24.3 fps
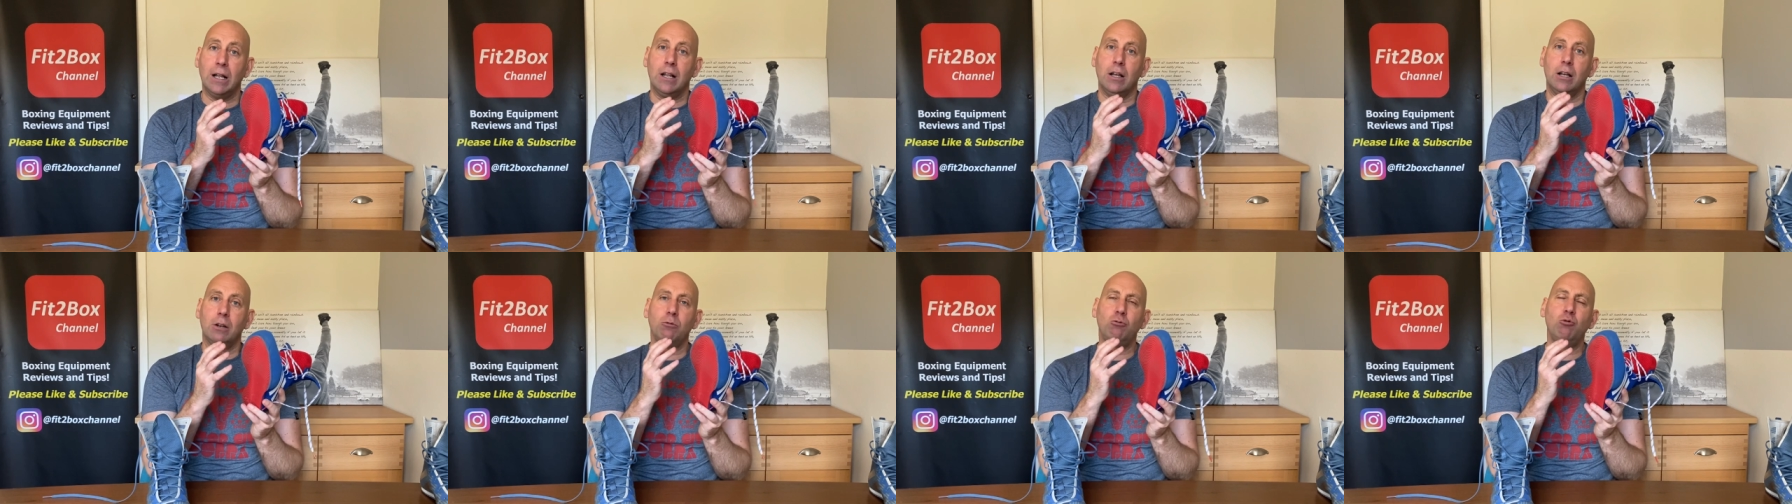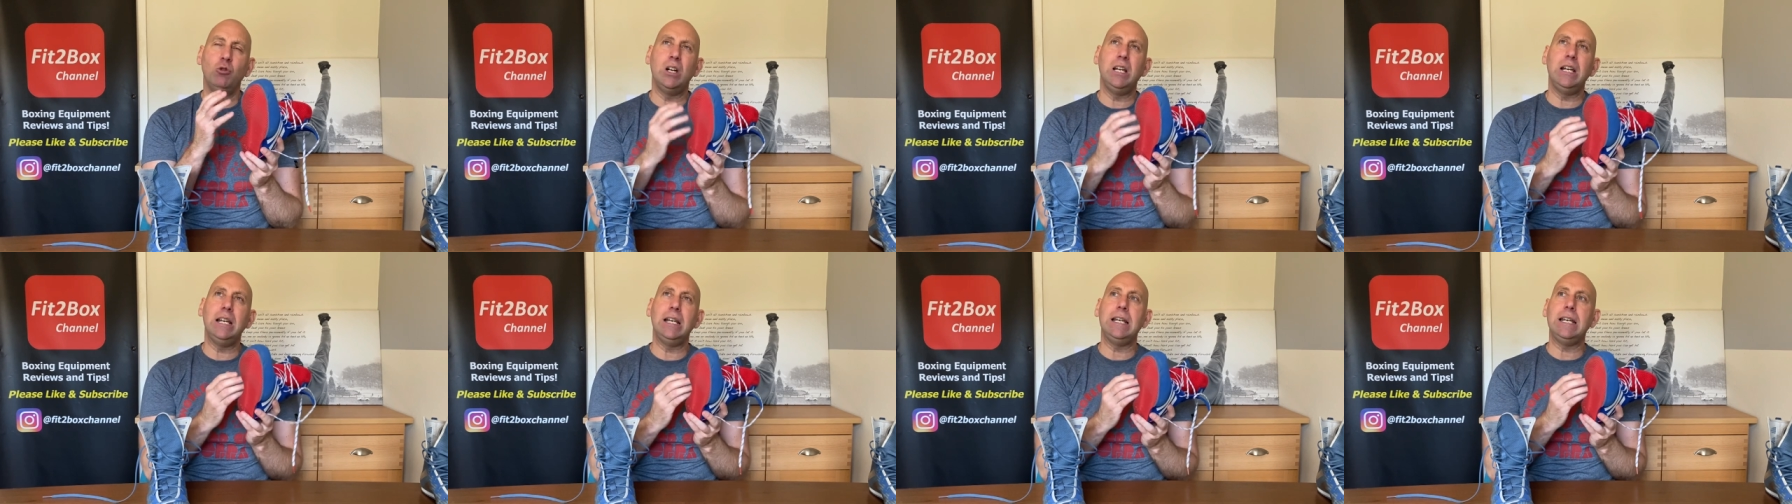
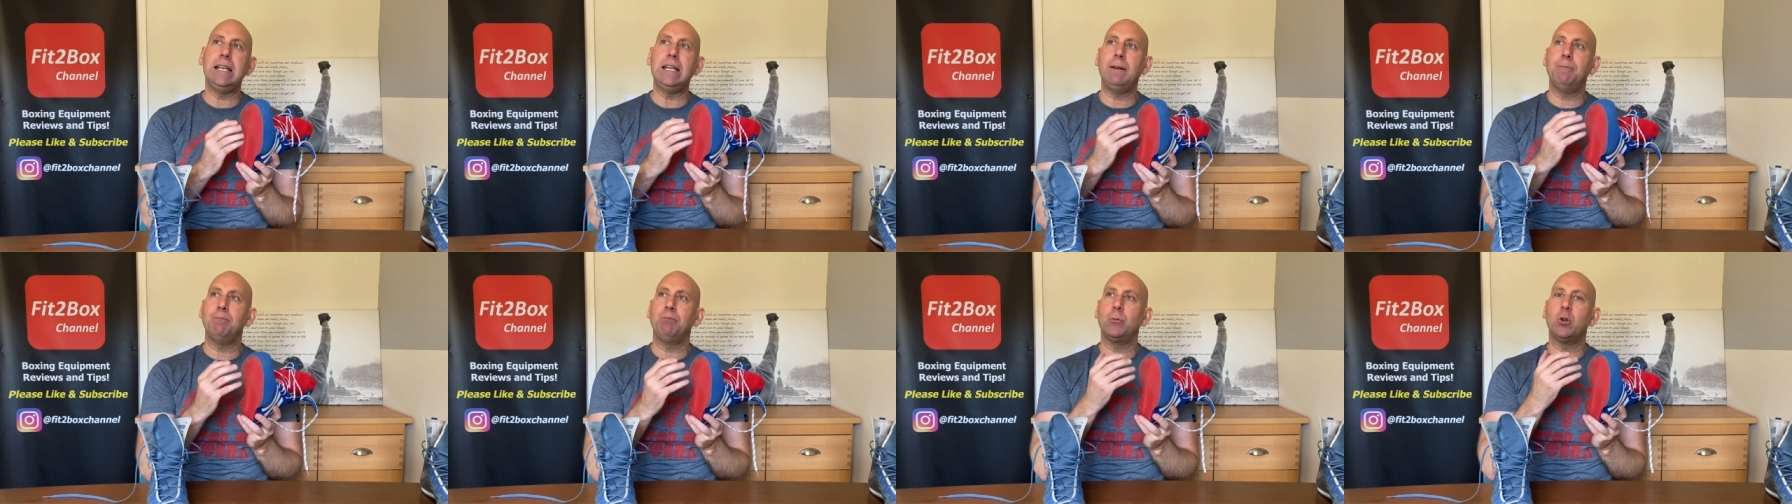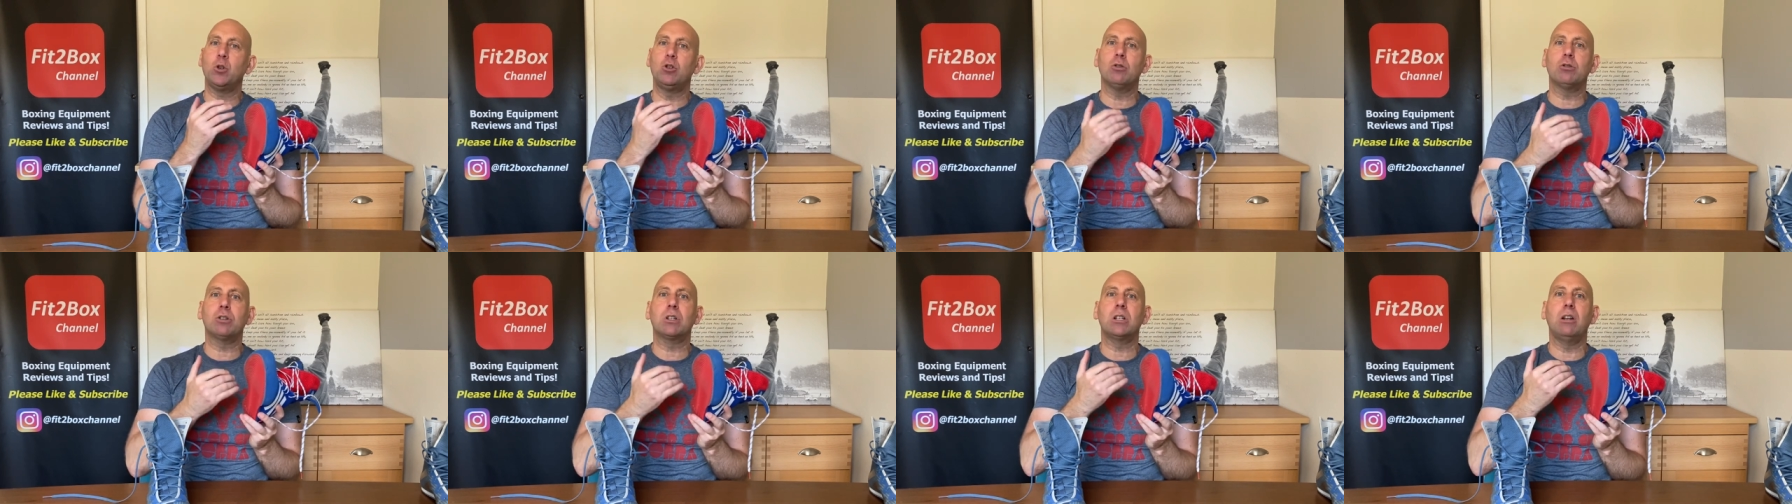really
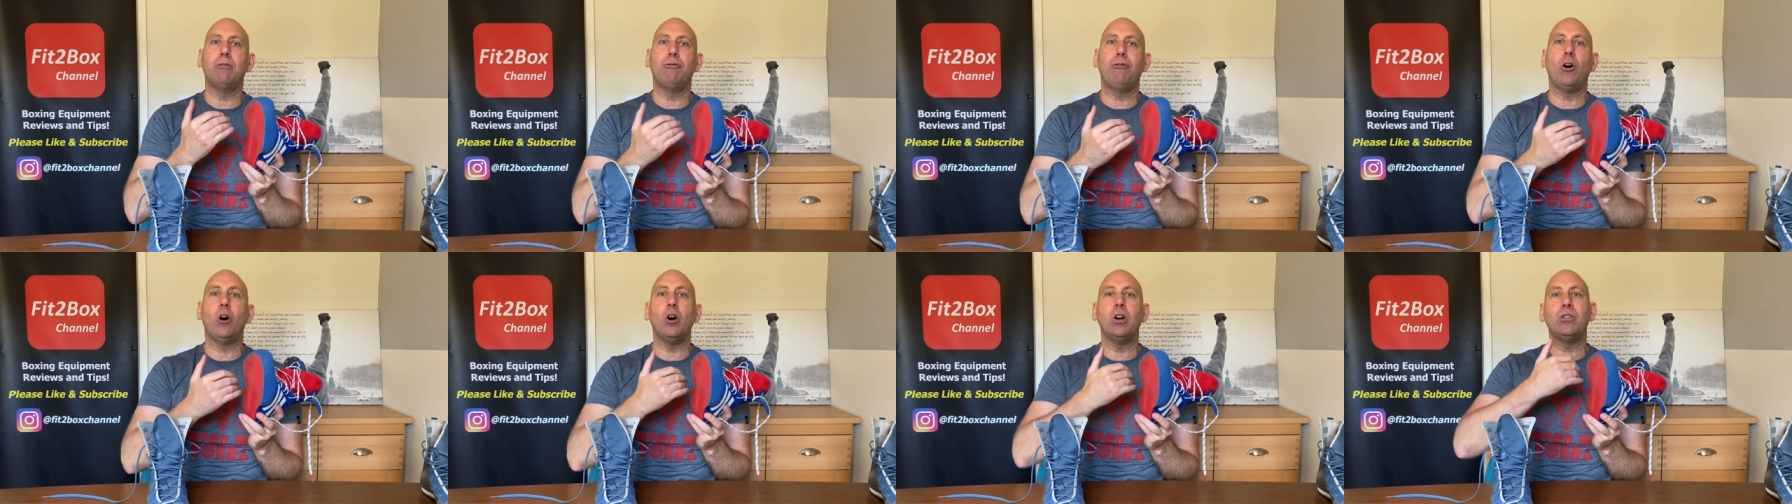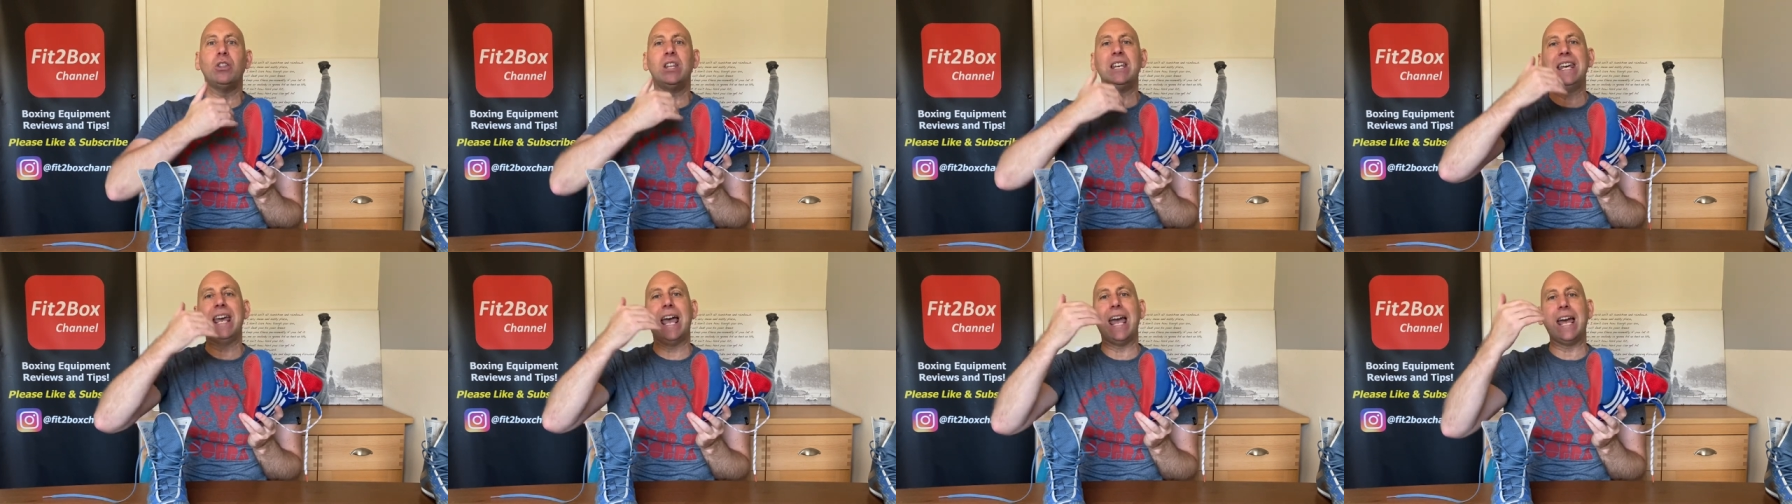justified
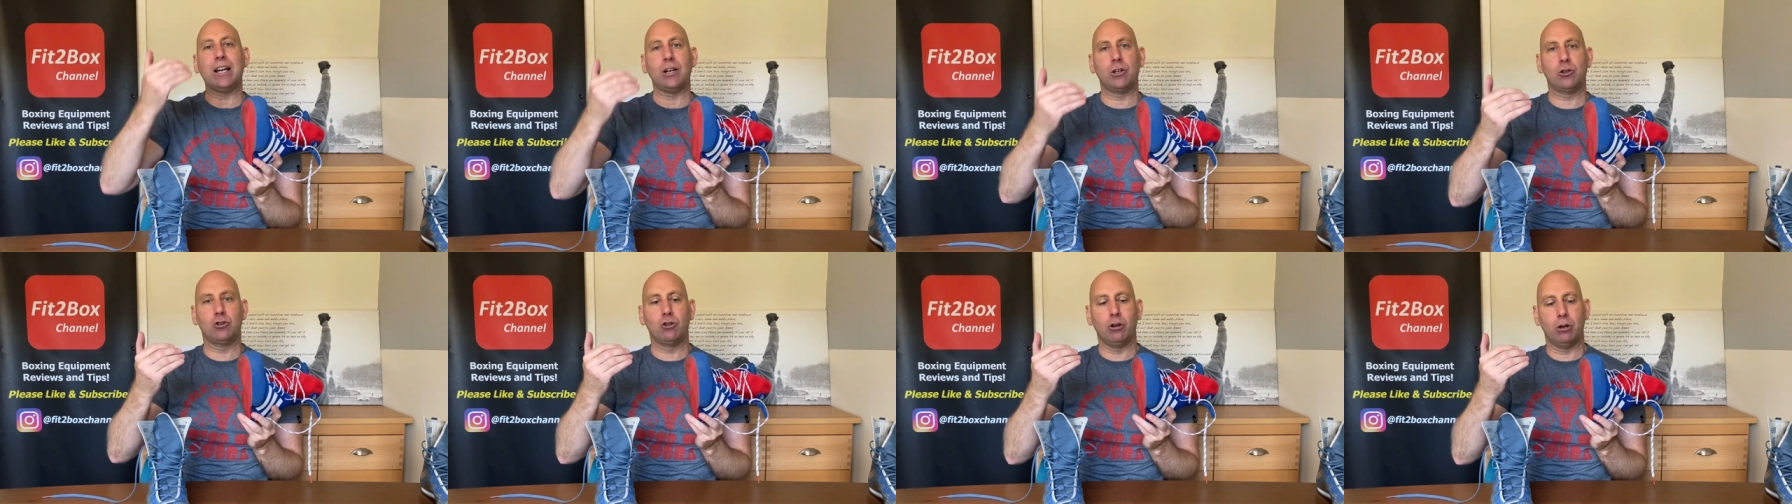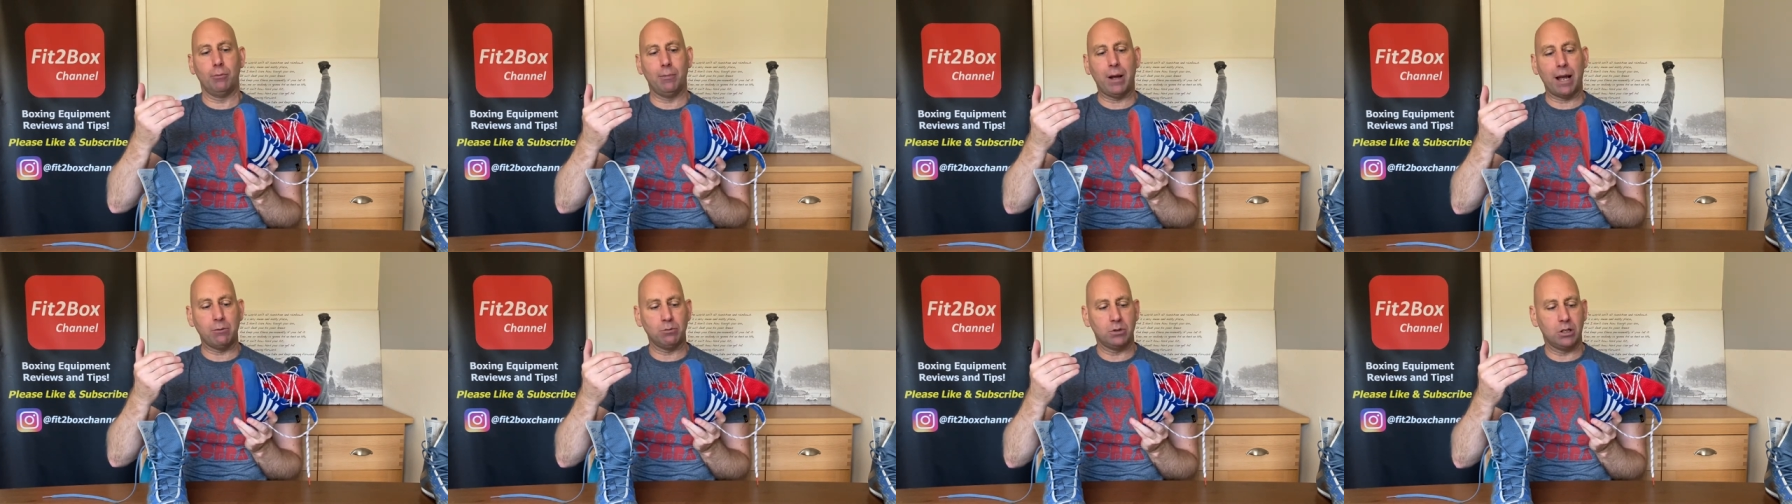the extra
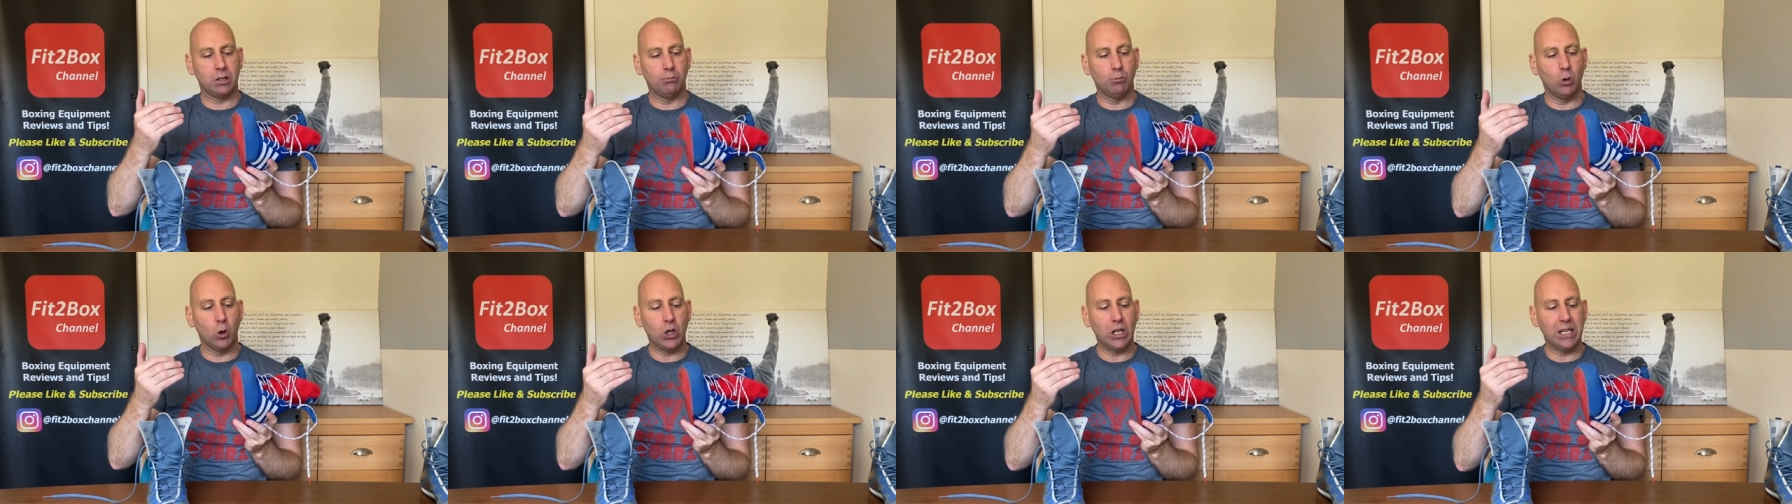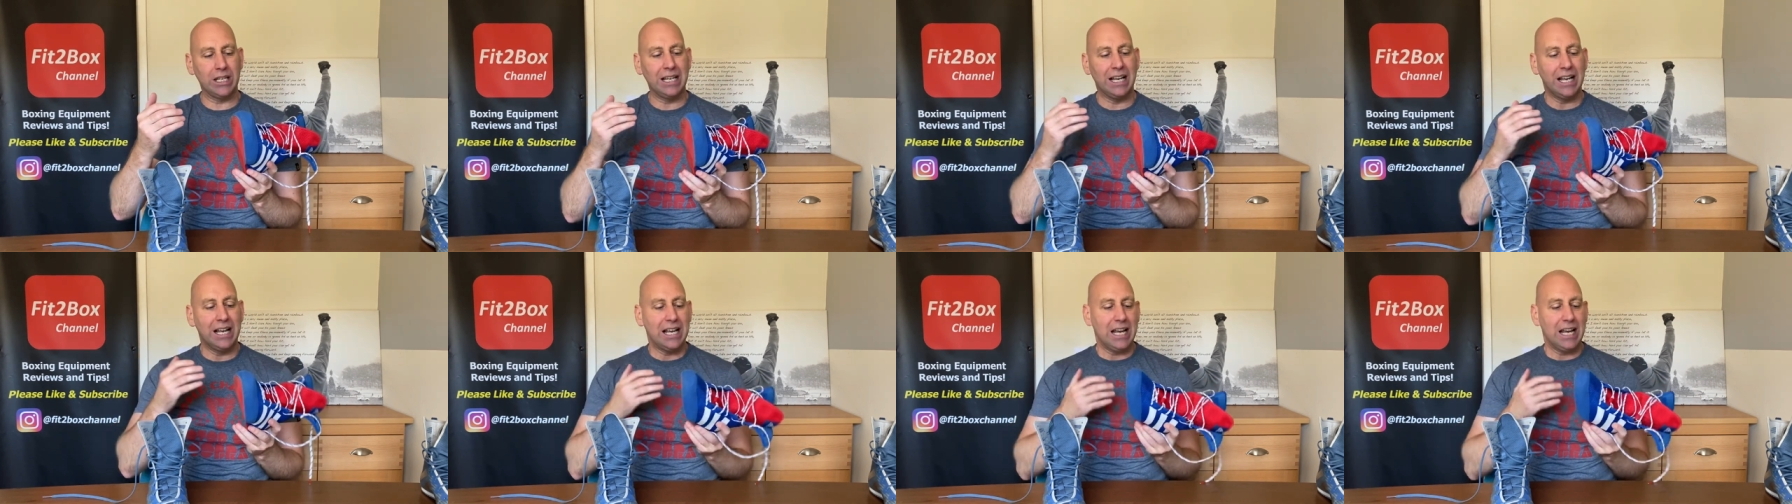amount of money.